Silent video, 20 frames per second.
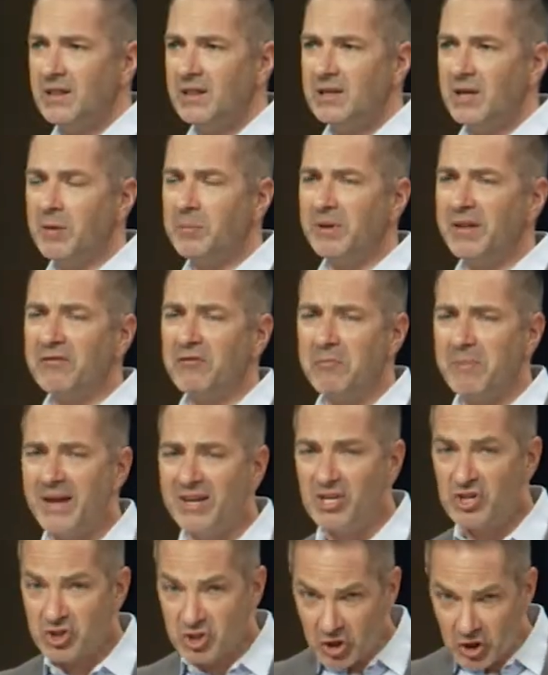The unbeliever may
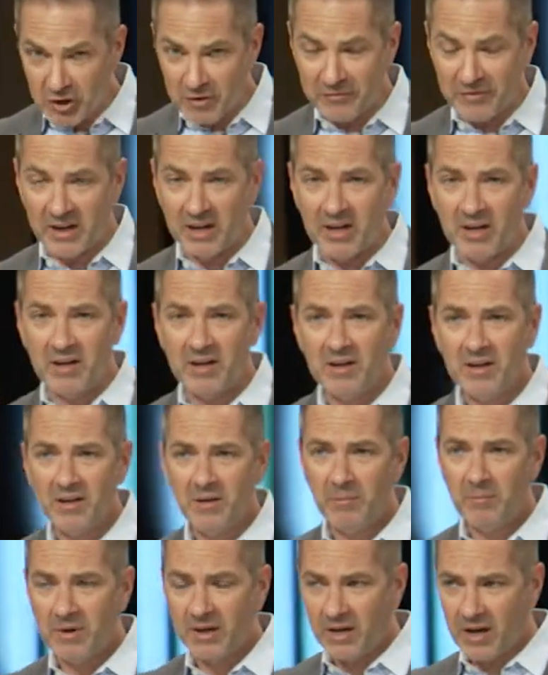deserve it,
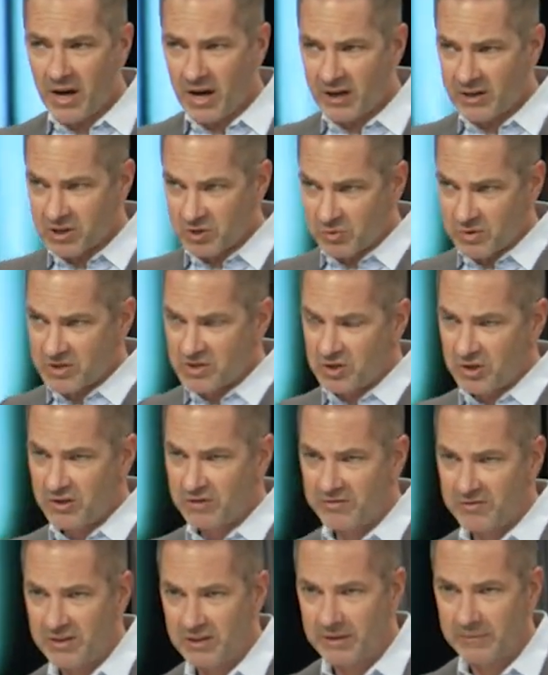but God has
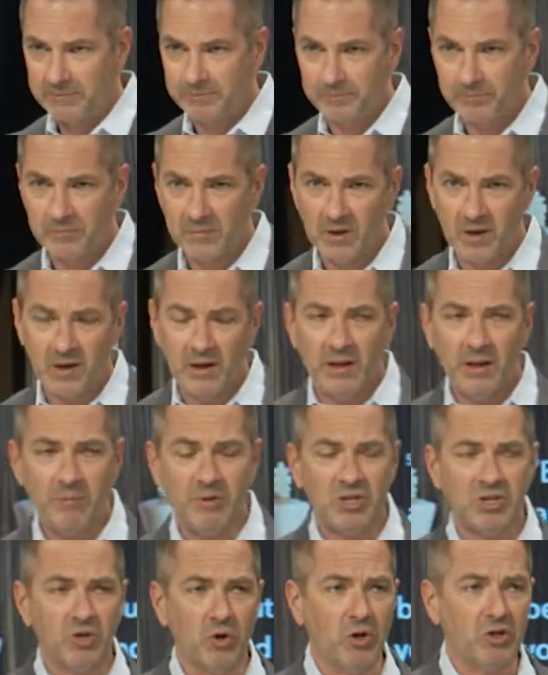reserved it. Let
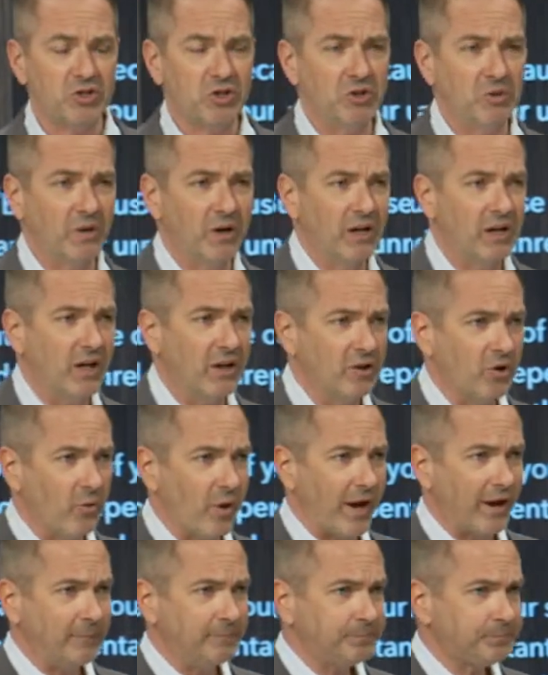me show it to you in another
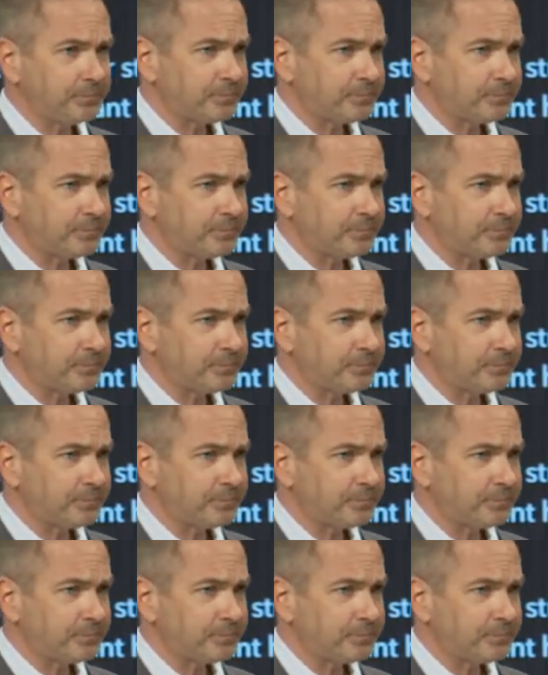way.